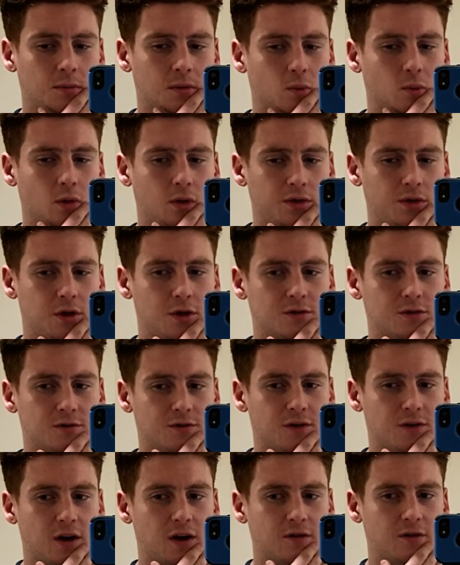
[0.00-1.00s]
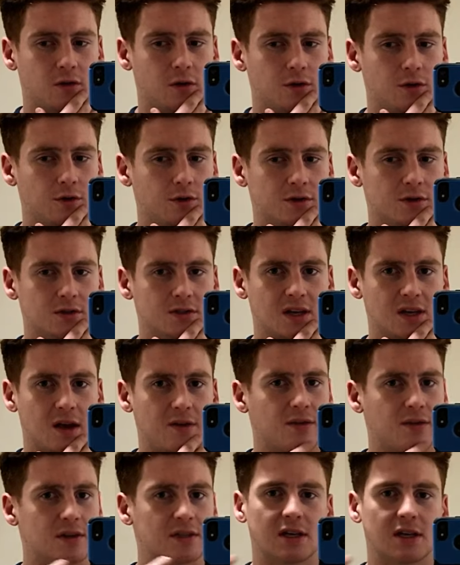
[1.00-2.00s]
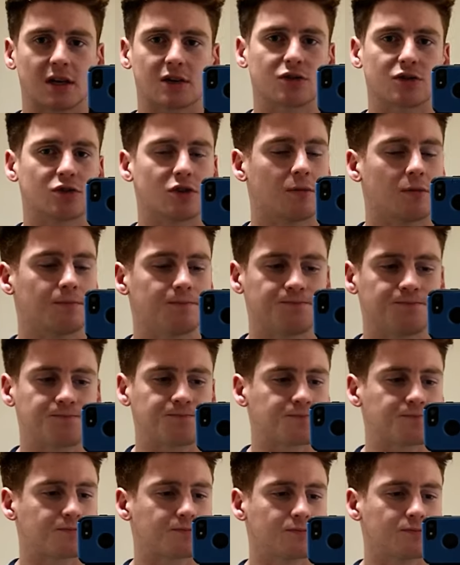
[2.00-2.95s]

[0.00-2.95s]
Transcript: but one thousand five hundred seventy-six or something.